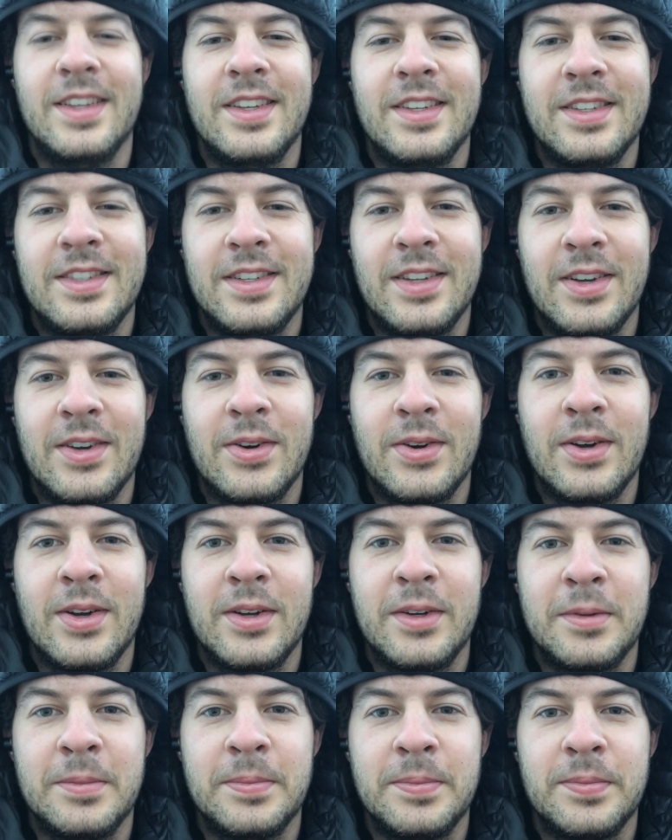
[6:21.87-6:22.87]

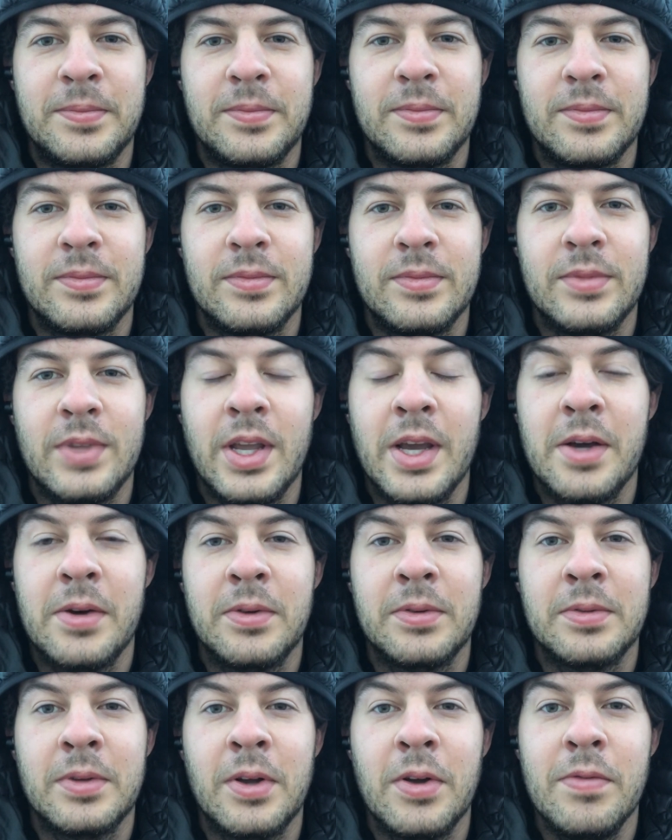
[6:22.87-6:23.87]
So yeah,
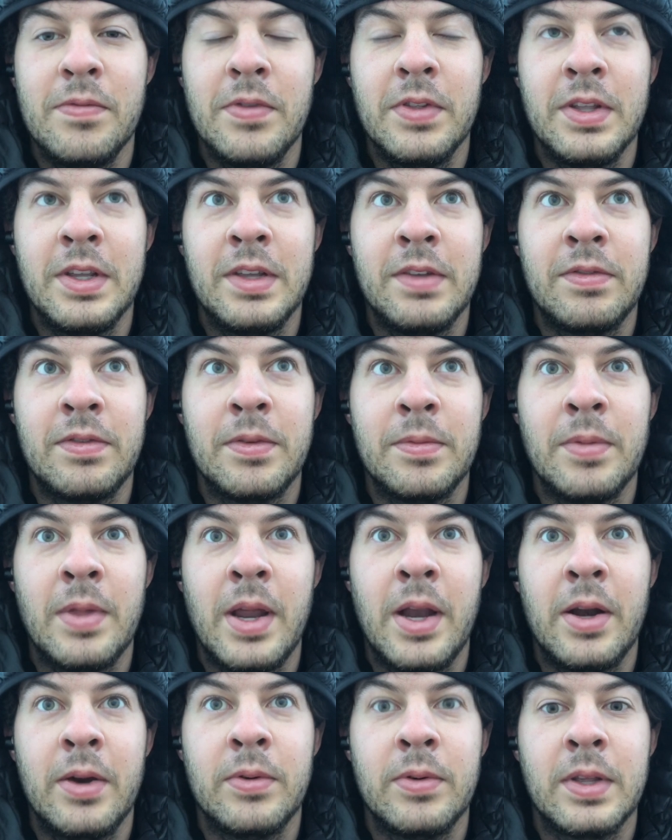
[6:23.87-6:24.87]
hopefully from
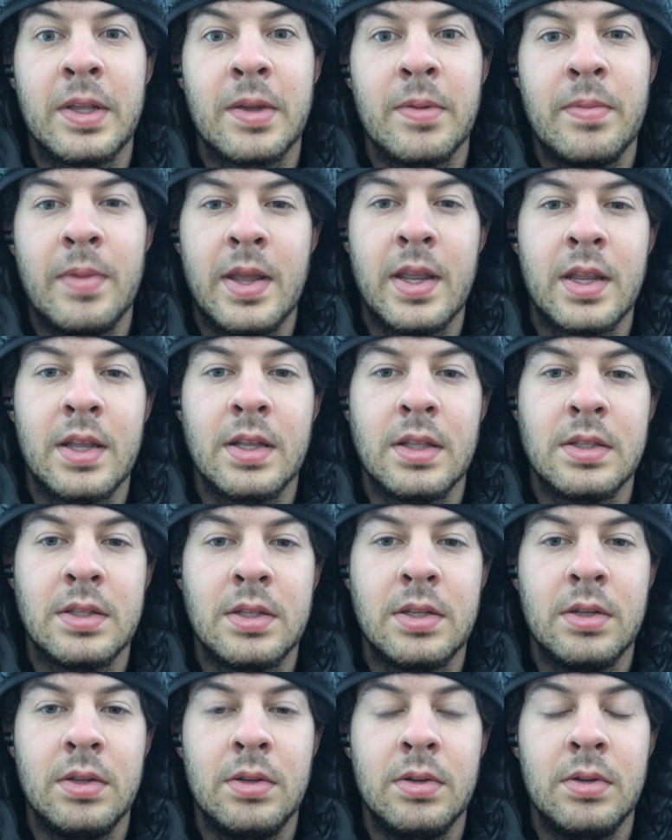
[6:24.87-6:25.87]
there we can make it
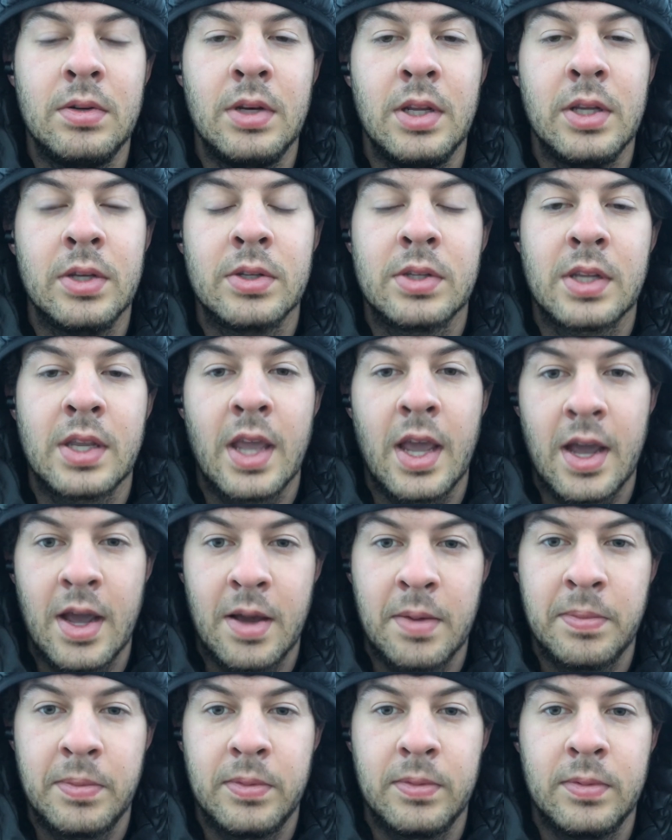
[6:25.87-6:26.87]
to Neal's Gap,
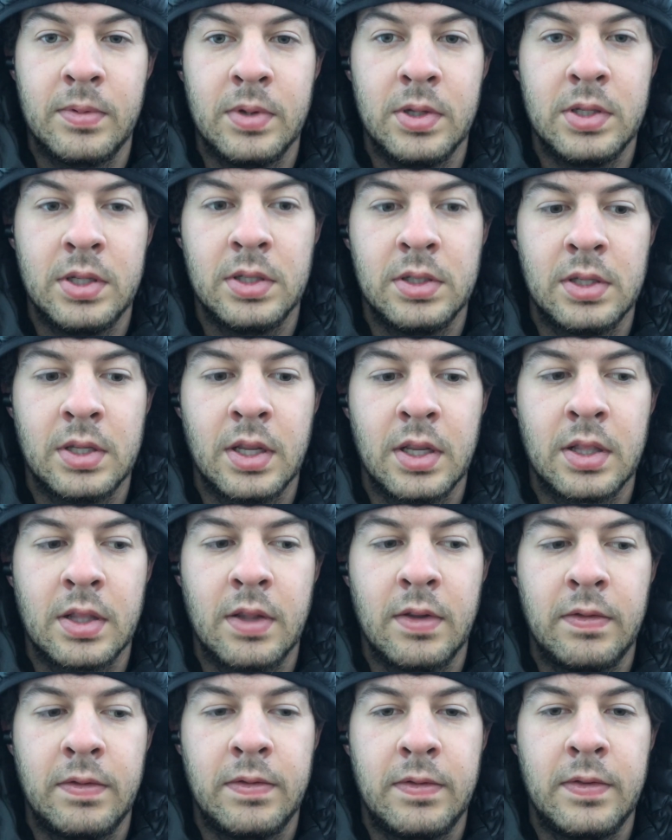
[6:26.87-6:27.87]
which is like the
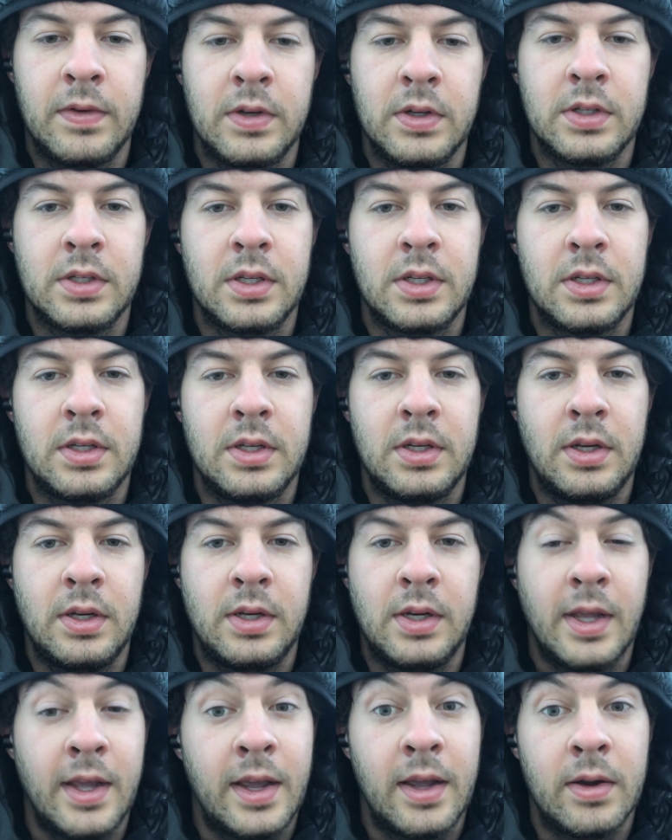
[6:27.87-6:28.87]
first
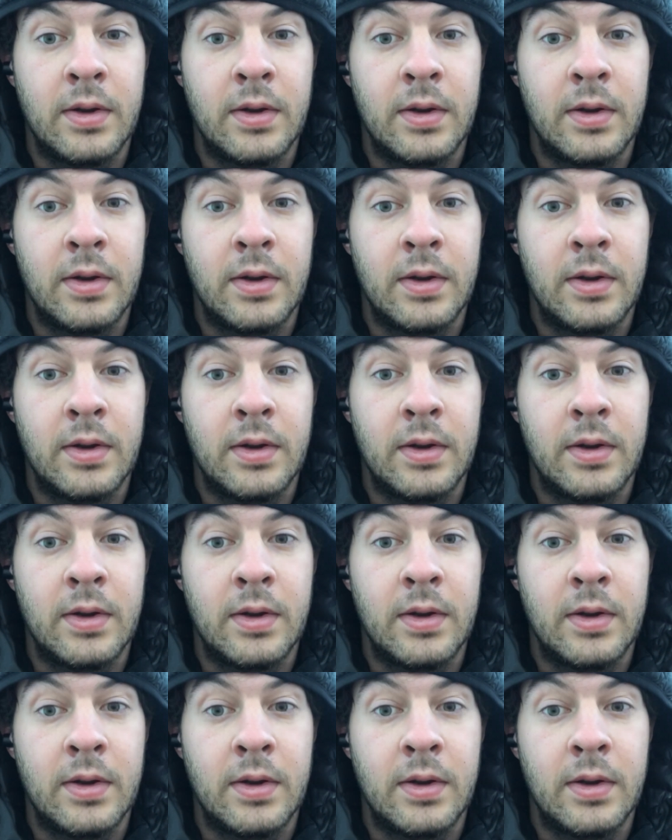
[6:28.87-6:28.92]
town